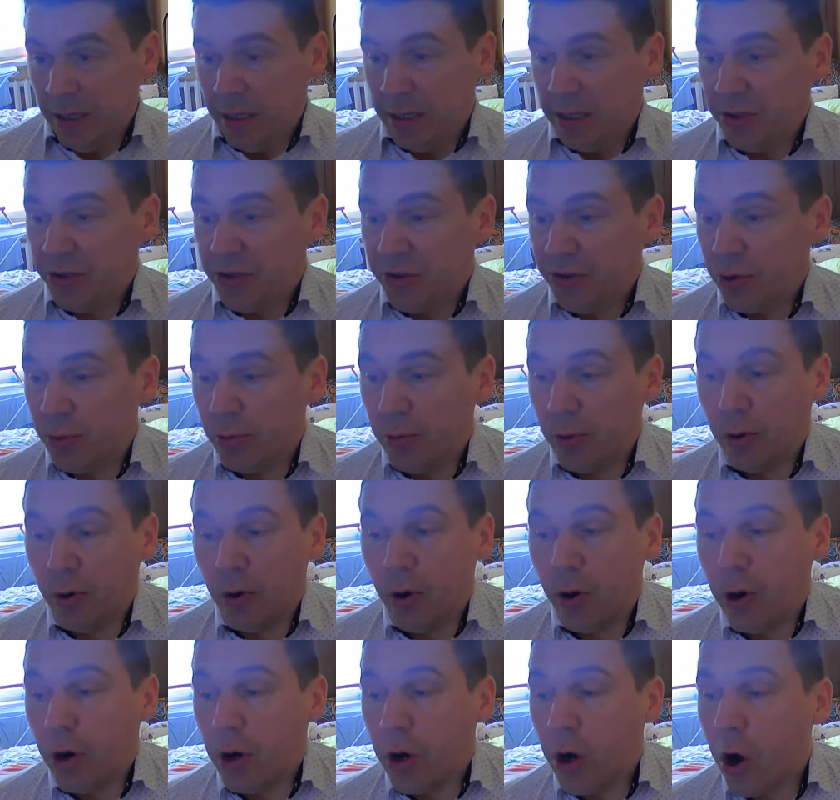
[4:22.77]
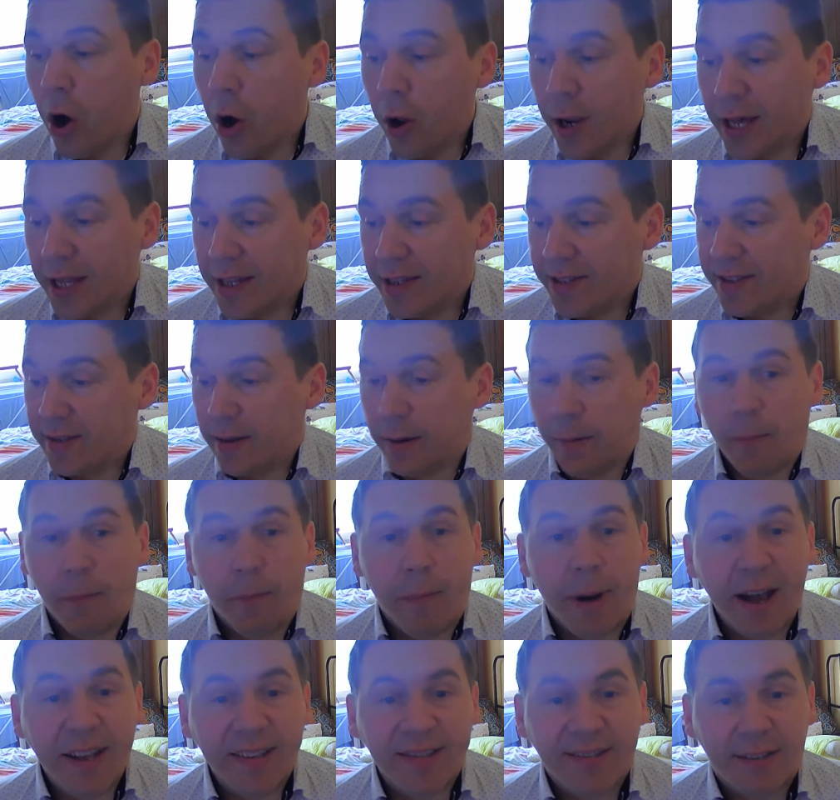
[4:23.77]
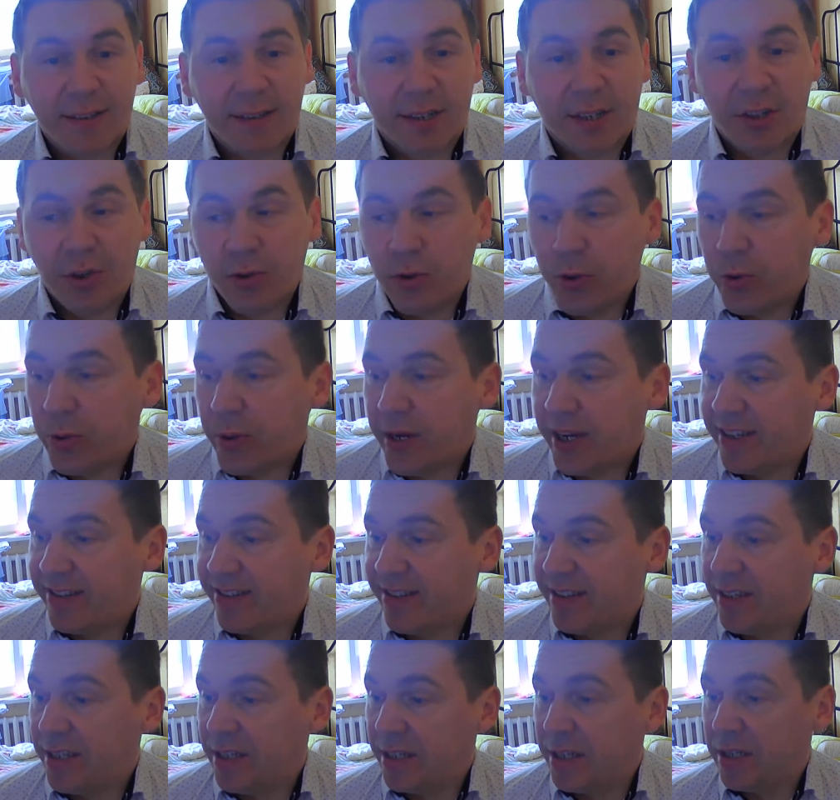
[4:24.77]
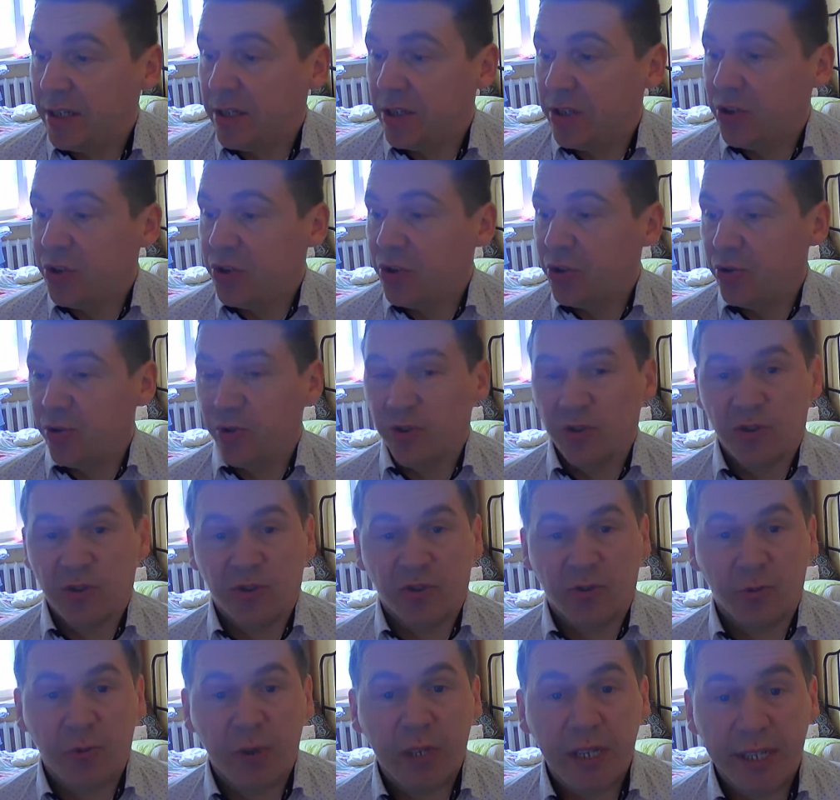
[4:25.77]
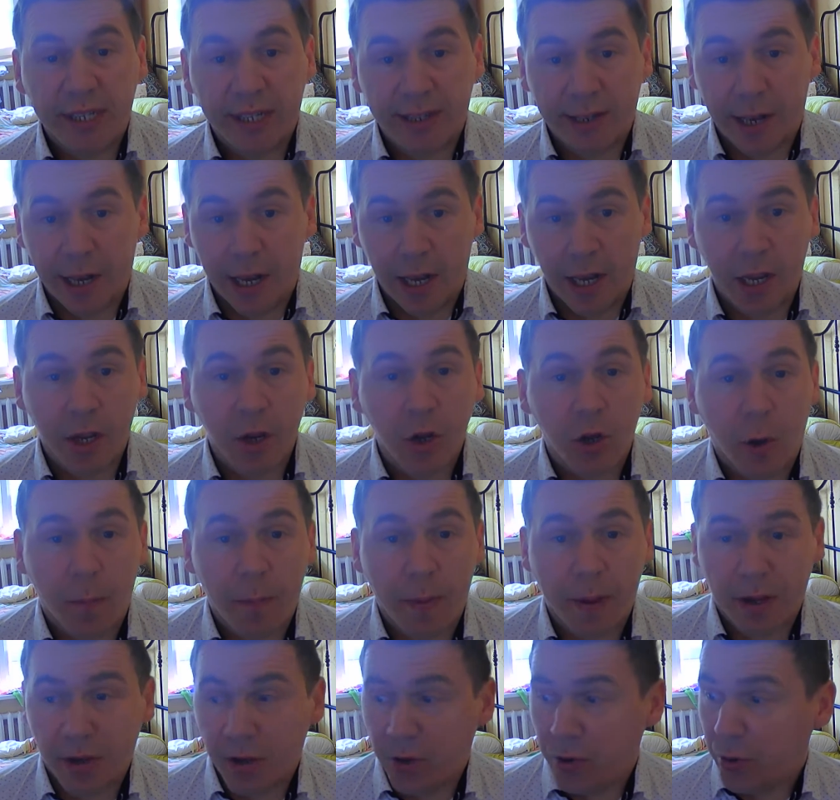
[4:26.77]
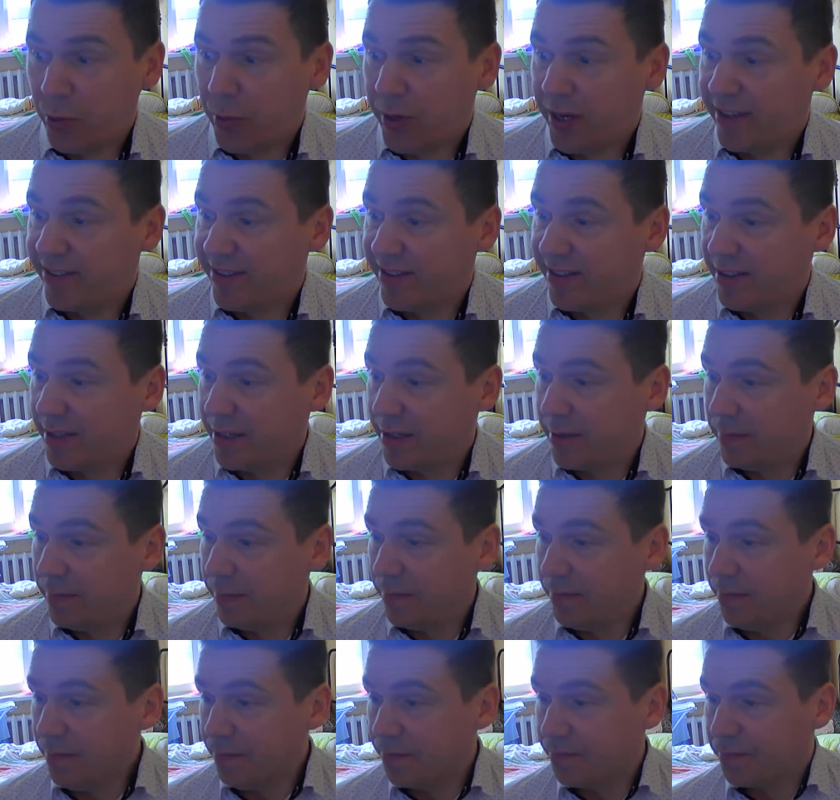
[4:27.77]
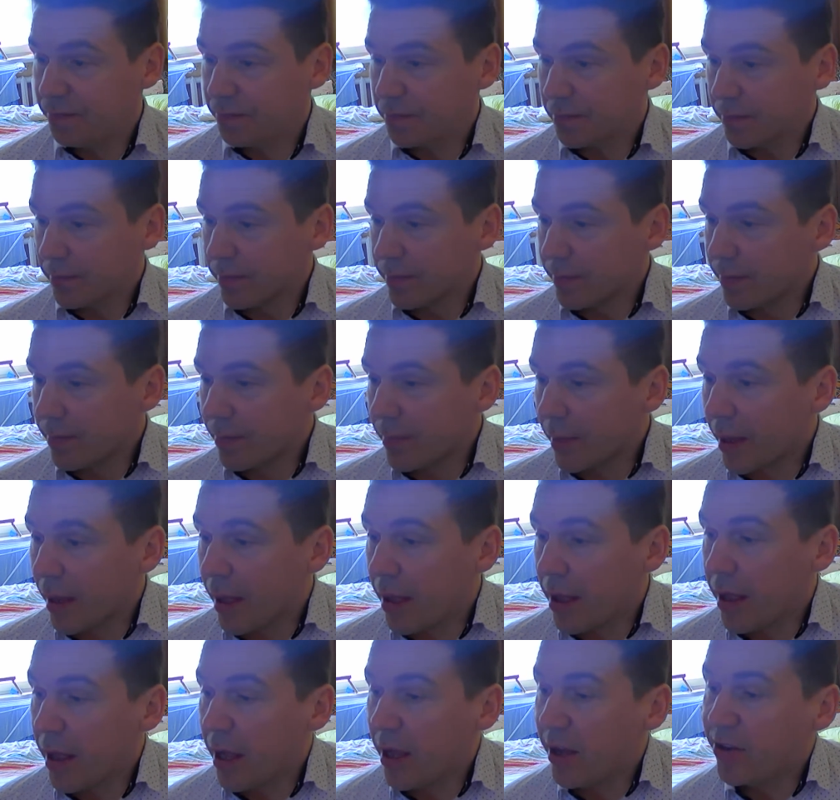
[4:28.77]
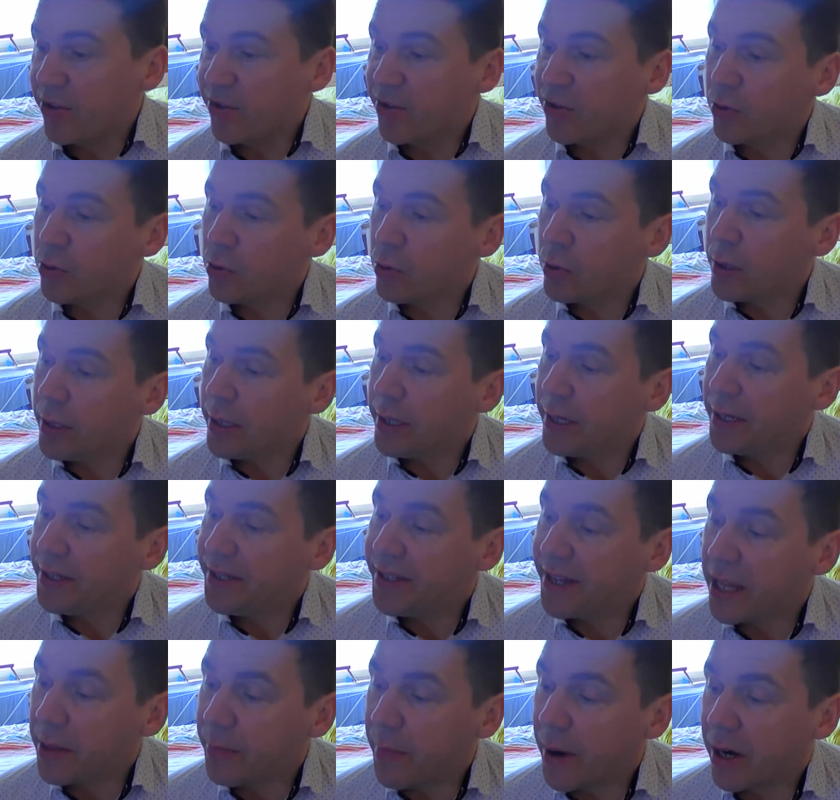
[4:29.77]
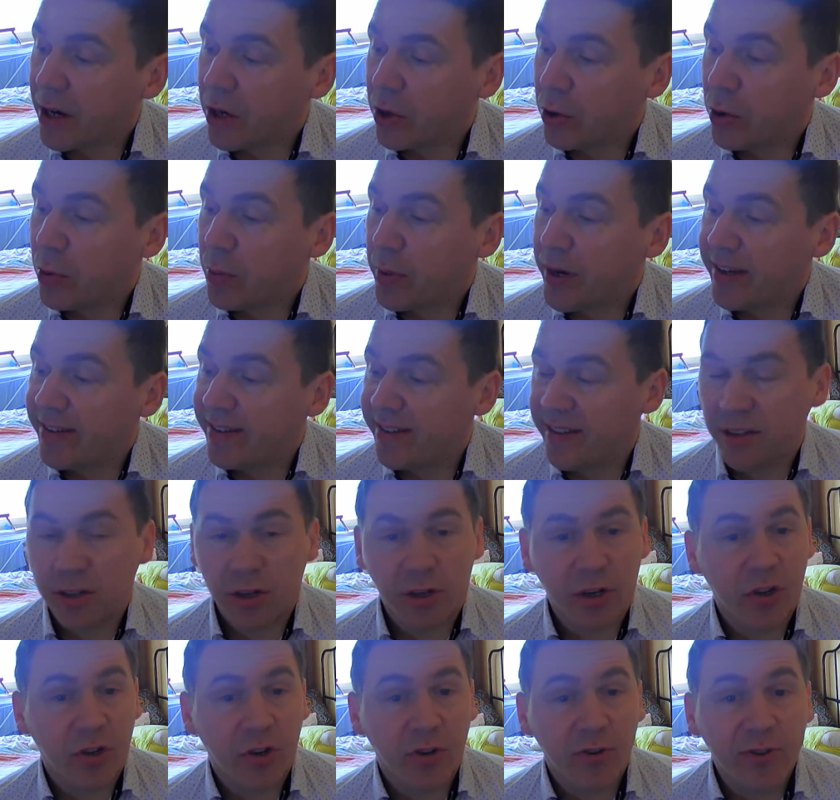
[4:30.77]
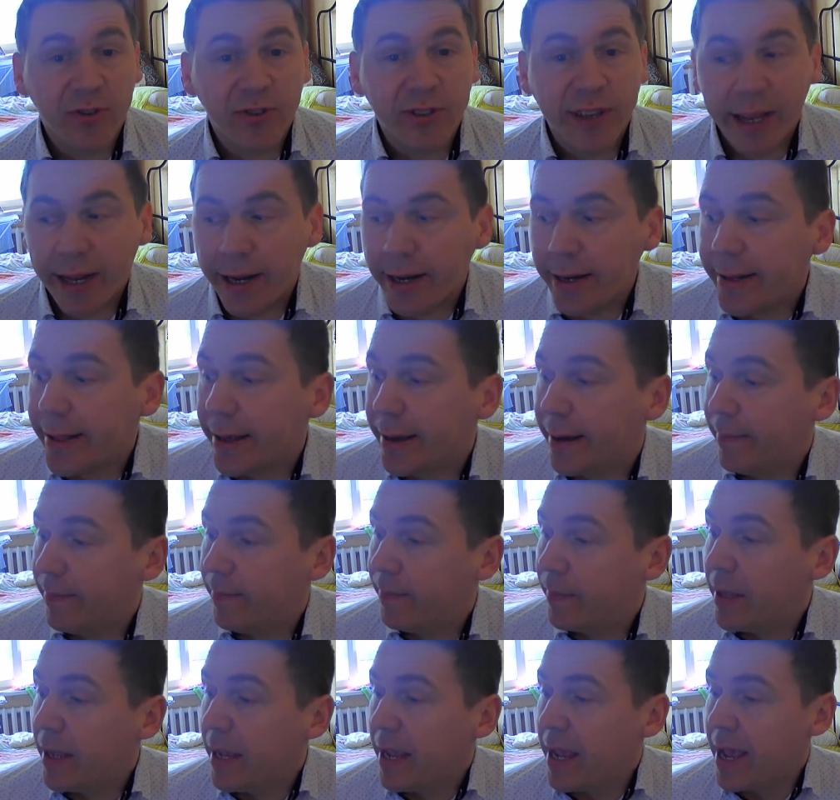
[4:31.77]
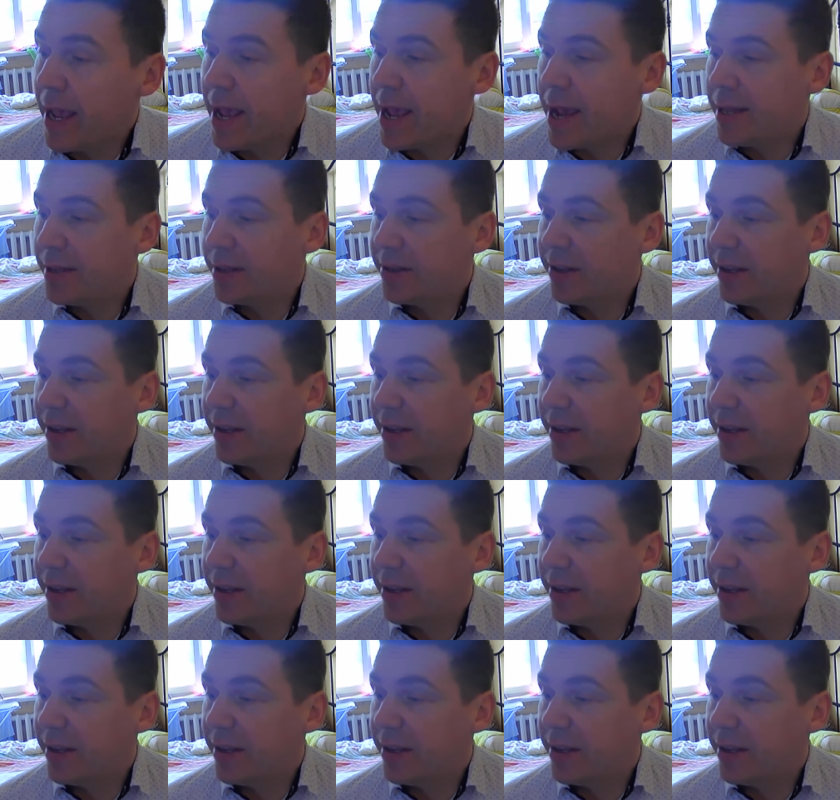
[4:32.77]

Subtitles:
to Holland, Maastricht University, to Sweden, Linköping University, also Denmark University Roskilde, and